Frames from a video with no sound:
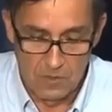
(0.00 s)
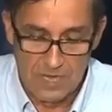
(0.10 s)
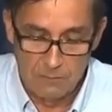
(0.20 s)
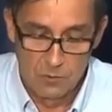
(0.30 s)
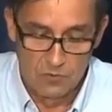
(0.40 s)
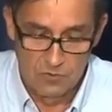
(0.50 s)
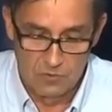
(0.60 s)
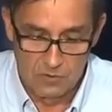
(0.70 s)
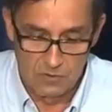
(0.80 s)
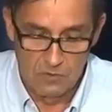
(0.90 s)
happened
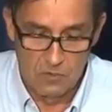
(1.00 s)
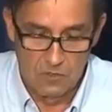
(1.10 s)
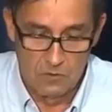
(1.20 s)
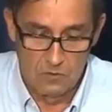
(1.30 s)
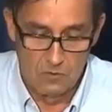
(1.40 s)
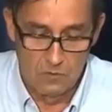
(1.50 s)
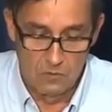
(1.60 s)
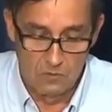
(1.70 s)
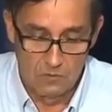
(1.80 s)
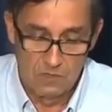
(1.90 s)

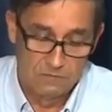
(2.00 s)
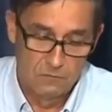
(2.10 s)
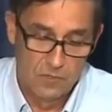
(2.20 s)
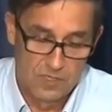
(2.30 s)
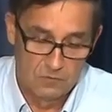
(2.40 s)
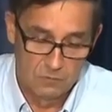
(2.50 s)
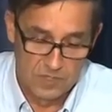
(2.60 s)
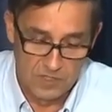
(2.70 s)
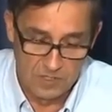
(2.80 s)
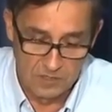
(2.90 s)
if we had
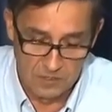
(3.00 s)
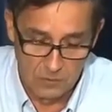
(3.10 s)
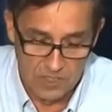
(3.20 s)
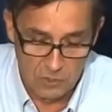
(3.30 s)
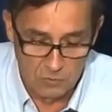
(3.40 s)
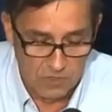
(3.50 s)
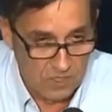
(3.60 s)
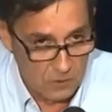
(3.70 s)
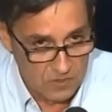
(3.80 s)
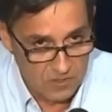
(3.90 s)
retained our national
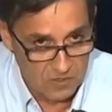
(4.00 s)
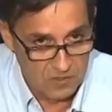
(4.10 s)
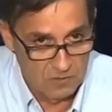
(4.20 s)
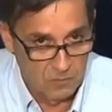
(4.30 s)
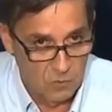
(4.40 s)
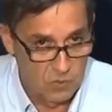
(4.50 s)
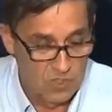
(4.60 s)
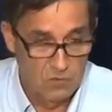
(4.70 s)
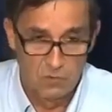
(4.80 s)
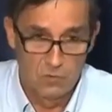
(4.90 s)
currencies. You
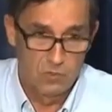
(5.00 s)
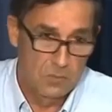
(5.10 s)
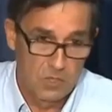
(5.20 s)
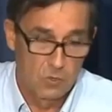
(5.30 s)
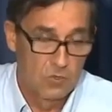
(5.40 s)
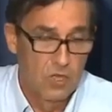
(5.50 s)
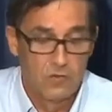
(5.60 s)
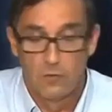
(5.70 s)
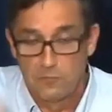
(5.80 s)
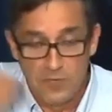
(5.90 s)
see the typical,
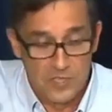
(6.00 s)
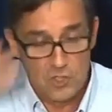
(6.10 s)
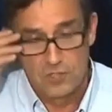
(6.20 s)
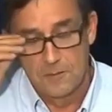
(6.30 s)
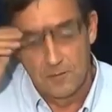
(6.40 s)
the French